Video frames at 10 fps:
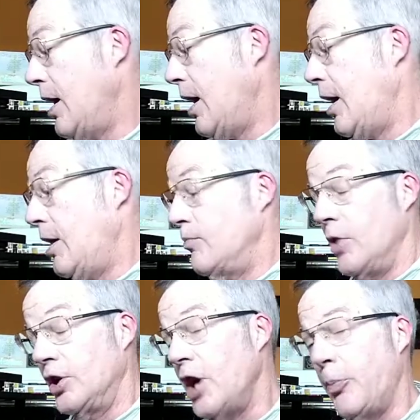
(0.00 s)

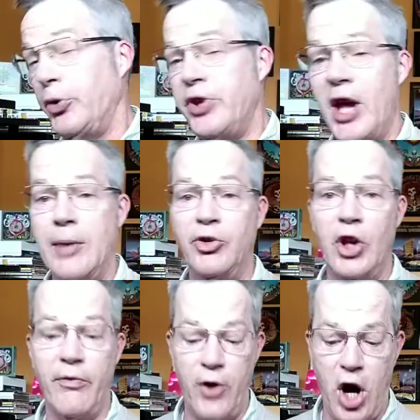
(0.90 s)
a couple times
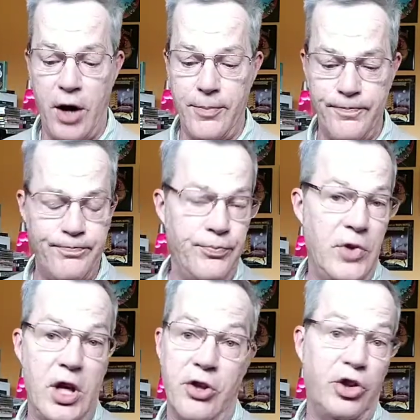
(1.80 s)
so far.
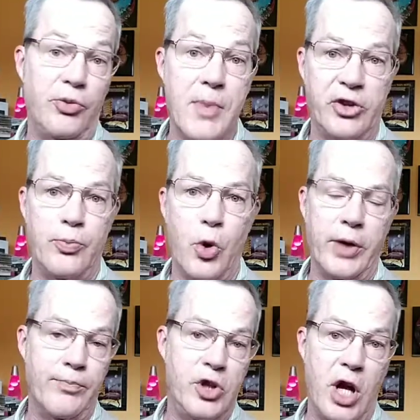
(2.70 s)
Yeah, this is much
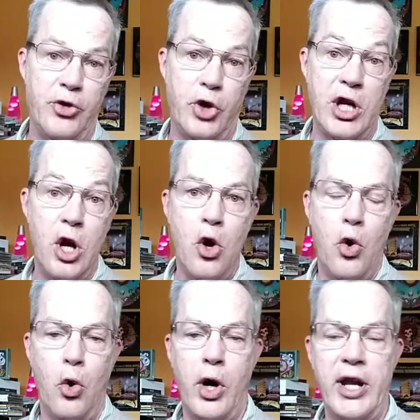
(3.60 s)
more country
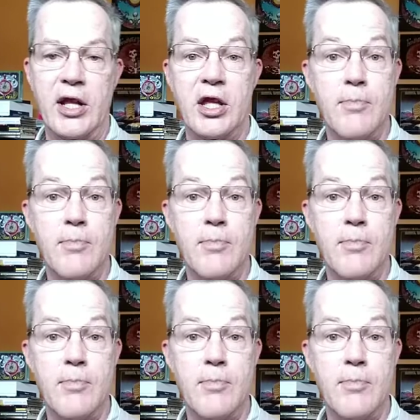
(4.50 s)
oriented